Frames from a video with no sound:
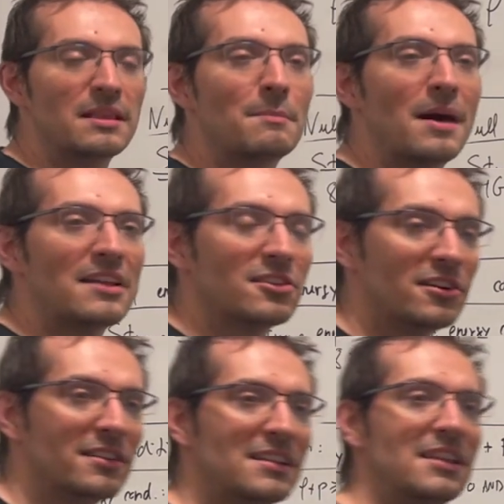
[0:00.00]
matter
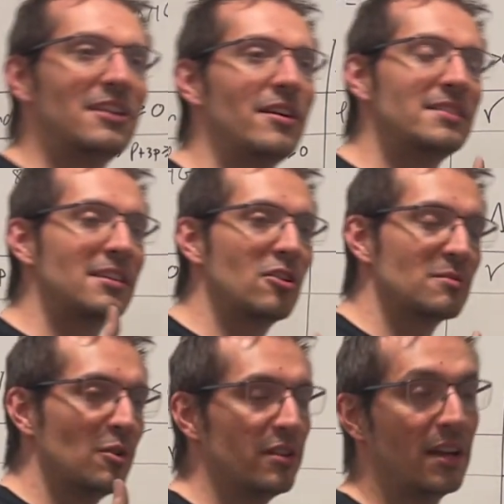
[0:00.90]
that generates the
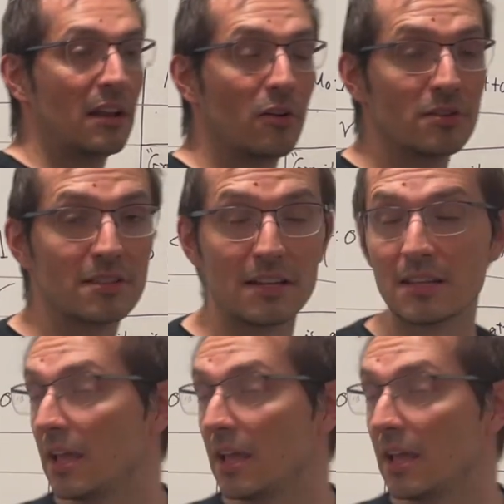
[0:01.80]
cosmological constant